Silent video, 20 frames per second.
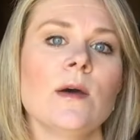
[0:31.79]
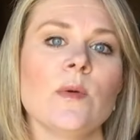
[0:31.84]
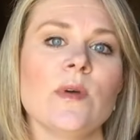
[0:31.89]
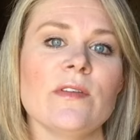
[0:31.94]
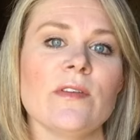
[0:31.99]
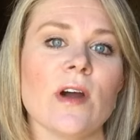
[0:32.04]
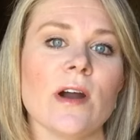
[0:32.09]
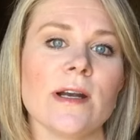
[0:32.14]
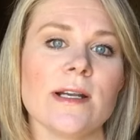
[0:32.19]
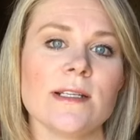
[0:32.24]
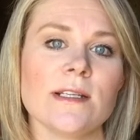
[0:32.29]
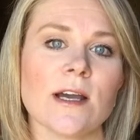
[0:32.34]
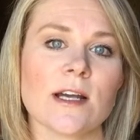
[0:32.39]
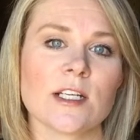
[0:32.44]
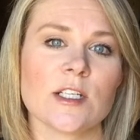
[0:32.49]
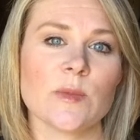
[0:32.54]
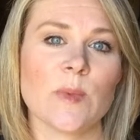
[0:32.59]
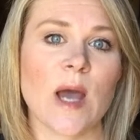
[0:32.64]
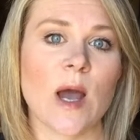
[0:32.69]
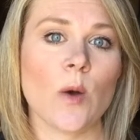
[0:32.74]
We've already
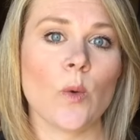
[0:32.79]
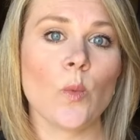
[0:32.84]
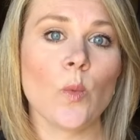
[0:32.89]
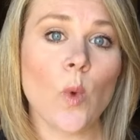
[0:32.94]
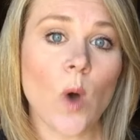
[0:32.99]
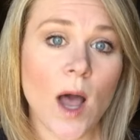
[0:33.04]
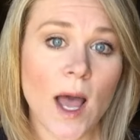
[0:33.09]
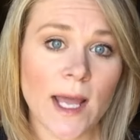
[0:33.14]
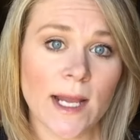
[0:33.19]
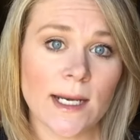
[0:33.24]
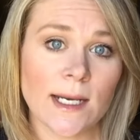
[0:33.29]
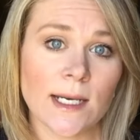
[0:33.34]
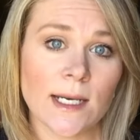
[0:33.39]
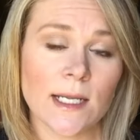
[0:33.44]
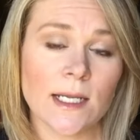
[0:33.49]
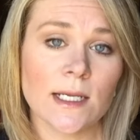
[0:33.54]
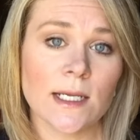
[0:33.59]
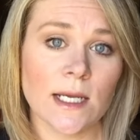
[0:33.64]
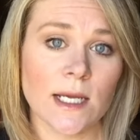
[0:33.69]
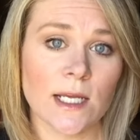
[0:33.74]
talked about
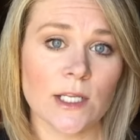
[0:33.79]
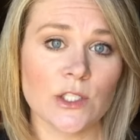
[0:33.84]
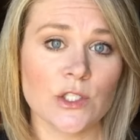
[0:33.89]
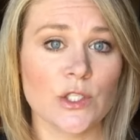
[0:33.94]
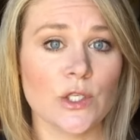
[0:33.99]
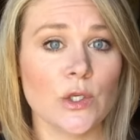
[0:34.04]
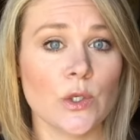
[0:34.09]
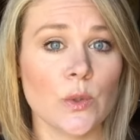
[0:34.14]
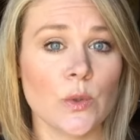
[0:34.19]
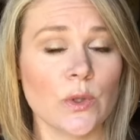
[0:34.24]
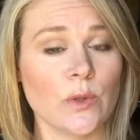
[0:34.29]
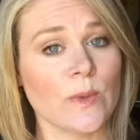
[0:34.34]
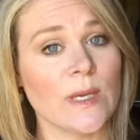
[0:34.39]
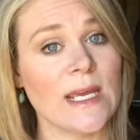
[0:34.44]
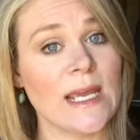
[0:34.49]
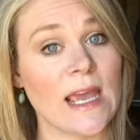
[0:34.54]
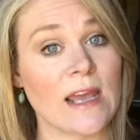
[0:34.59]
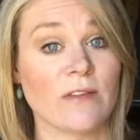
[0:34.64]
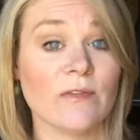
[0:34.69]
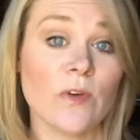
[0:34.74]
one, two,
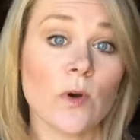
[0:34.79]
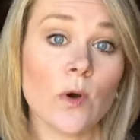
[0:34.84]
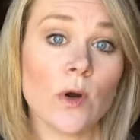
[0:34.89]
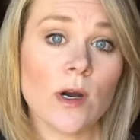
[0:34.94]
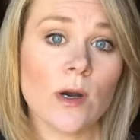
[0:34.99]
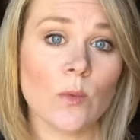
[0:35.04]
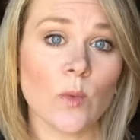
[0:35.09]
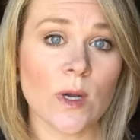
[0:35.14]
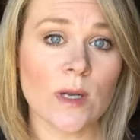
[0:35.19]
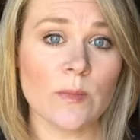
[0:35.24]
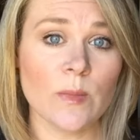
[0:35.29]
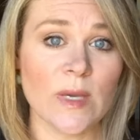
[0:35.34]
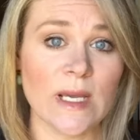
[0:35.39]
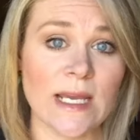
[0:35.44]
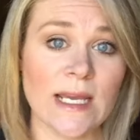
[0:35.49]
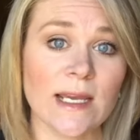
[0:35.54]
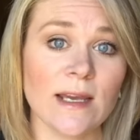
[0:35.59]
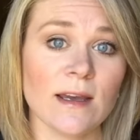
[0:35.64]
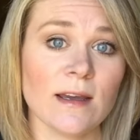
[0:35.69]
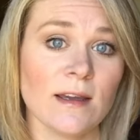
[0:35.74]
three, and four. One
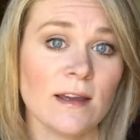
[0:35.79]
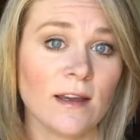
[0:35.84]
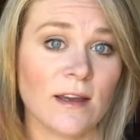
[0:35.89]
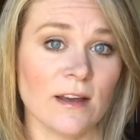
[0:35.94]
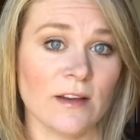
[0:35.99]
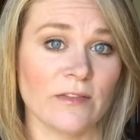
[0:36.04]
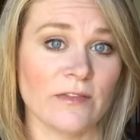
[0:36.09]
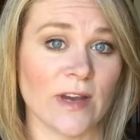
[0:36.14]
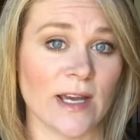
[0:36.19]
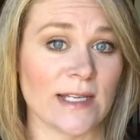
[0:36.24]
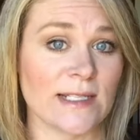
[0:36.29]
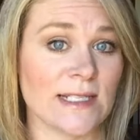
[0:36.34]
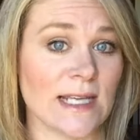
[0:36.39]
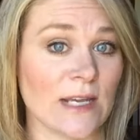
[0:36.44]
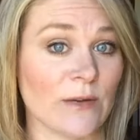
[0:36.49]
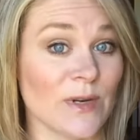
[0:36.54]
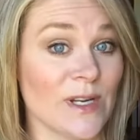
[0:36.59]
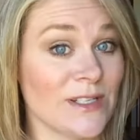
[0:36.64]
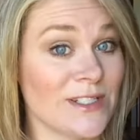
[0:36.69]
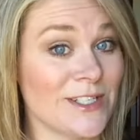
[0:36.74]
being find
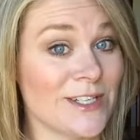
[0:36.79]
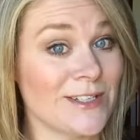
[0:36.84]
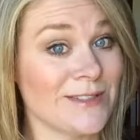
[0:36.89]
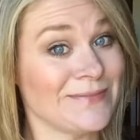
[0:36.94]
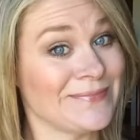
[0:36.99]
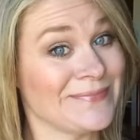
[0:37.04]
a realtor.